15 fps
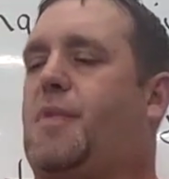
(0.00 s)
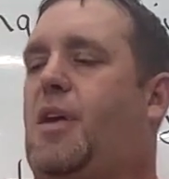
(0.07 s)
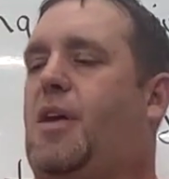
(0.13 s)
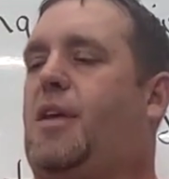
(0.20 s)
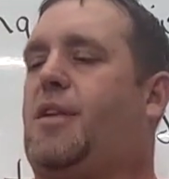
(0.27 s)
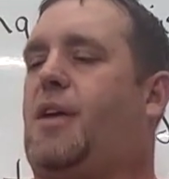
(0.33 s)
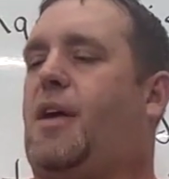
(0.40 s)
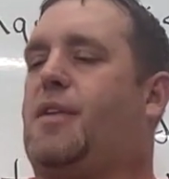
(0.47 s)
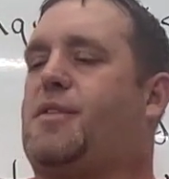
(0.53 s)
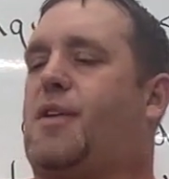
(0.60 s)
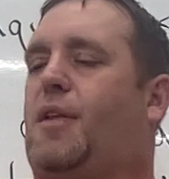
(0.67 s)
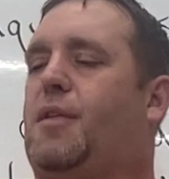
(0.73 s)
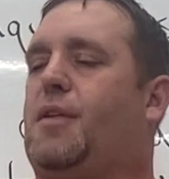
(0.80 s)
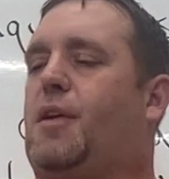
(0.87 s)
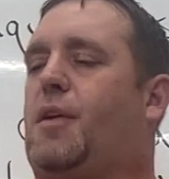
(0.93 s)
It's a
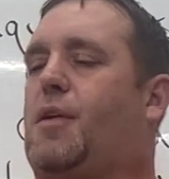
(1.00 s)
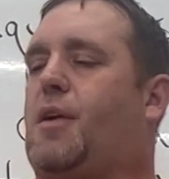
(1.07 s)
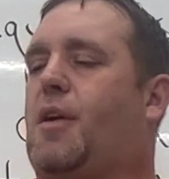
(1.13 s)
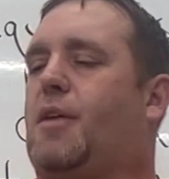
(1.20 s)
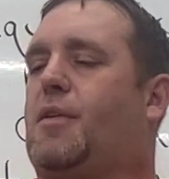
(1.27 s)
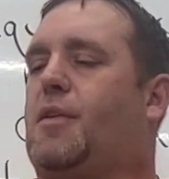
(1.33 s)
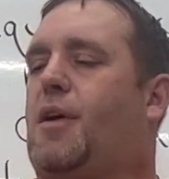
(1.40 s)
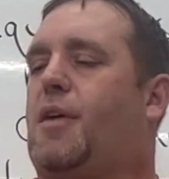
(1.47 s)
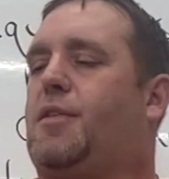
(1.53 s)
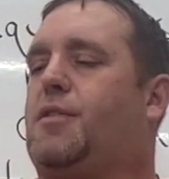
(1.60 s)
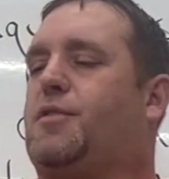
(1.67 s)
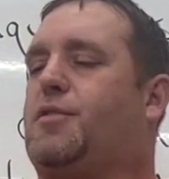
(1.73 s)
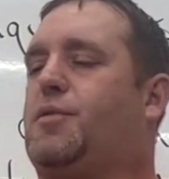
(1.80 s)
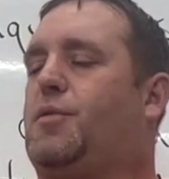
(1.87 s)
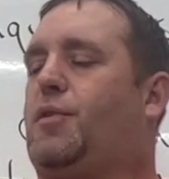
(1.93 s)
little harder on
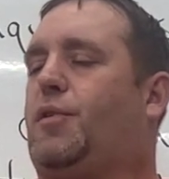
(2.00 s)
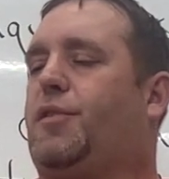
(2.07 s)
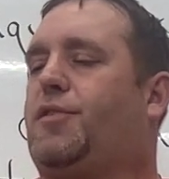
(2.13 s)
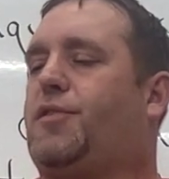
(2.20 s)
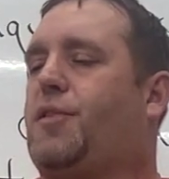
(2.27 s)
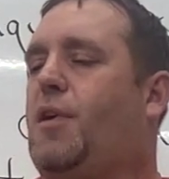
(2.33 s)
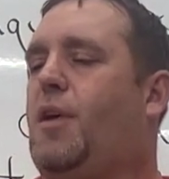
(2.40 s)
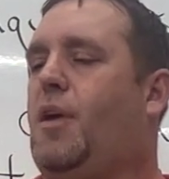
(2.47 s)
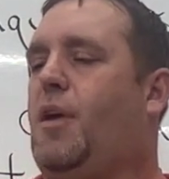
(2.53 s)
your tools.